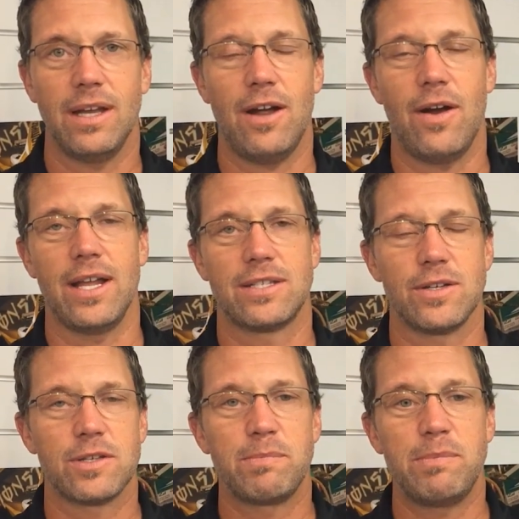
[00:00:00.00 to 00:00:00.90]
All right,
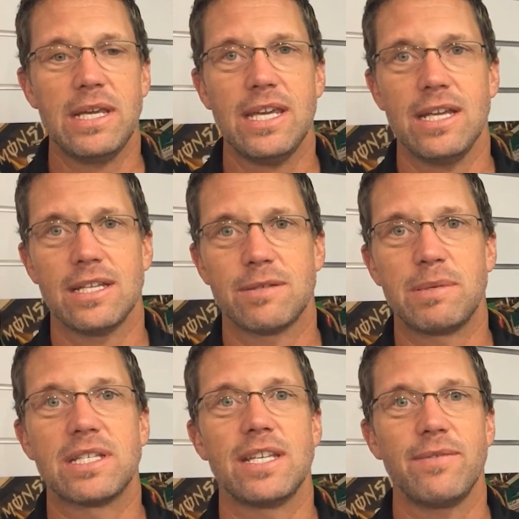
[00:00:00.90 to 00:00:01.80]
so speaking
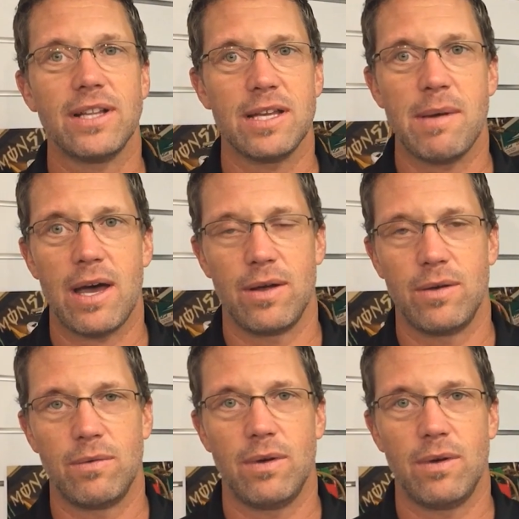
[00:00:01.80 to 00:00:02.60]
specifically about